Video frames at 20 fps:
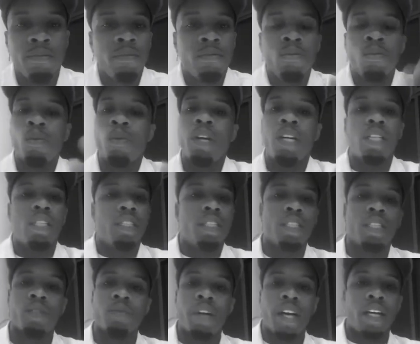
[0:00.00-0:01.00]
when it's
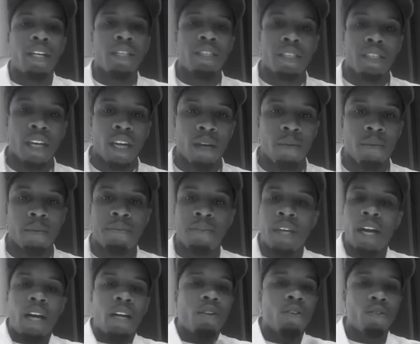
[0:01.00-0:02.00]
just a regular time. For
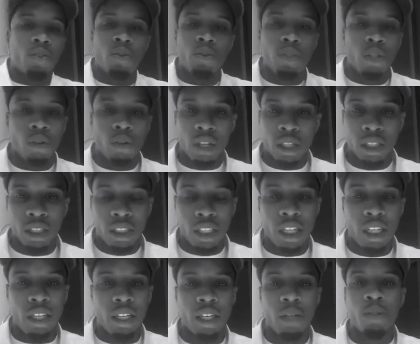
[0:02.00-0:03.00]
y'all who don't
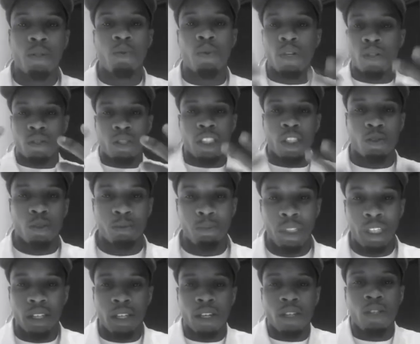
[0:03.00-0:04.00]
understand, it was one of those things where me
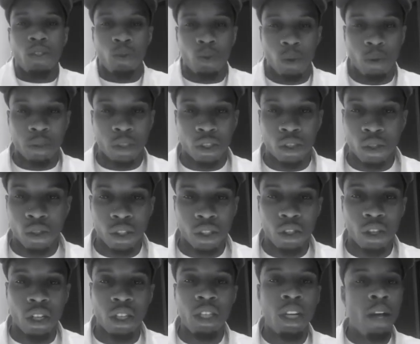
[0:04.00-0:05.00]
and her knew what was going
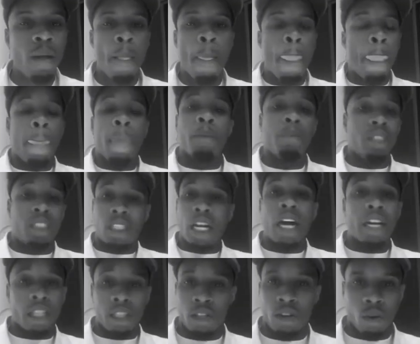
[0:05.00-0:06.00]
on, but y'all
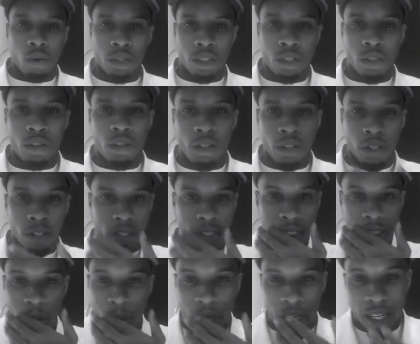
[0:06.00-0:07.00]
didn't know what was going on.
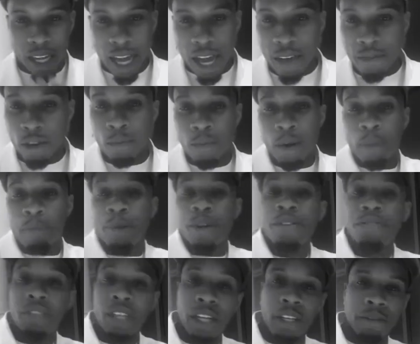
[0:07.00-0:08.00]
She went live on my
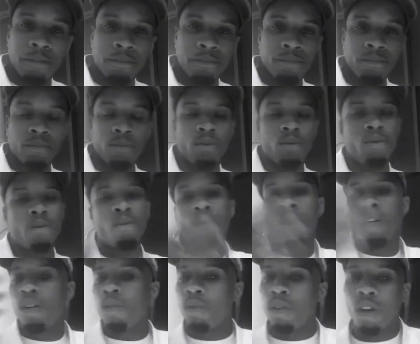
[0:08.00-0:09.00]
birthday
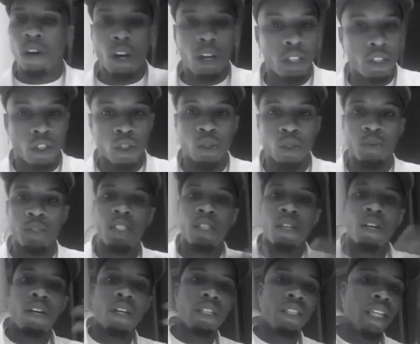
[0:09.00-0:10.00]
with all her jewelry
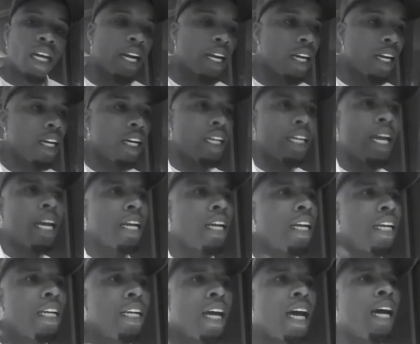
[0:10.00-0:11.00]
on,
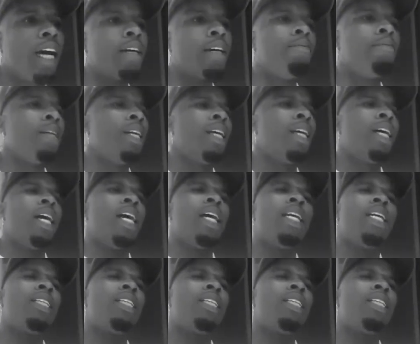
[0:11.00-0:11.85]
da-da-da-da-da-da-da. And then